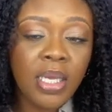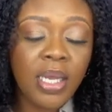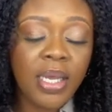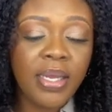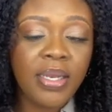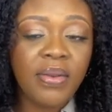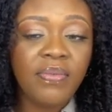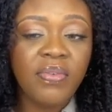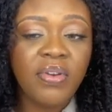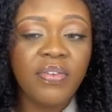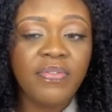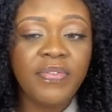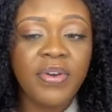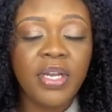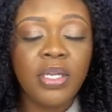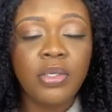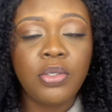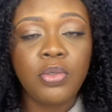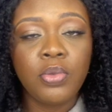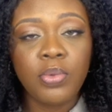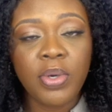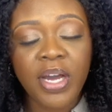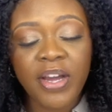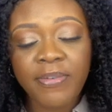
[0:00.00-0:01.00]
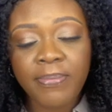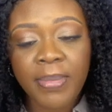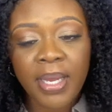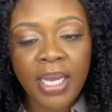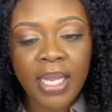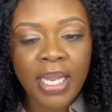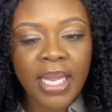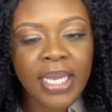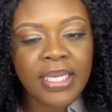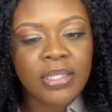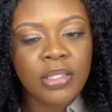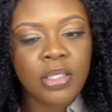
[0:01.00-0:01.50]
And even if I do have my
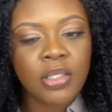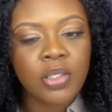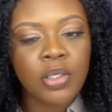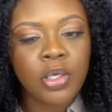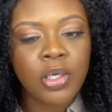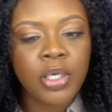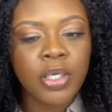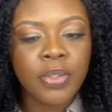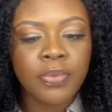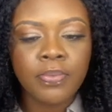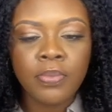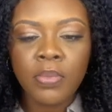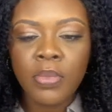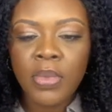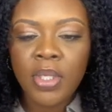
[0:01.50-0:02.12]
glasses on,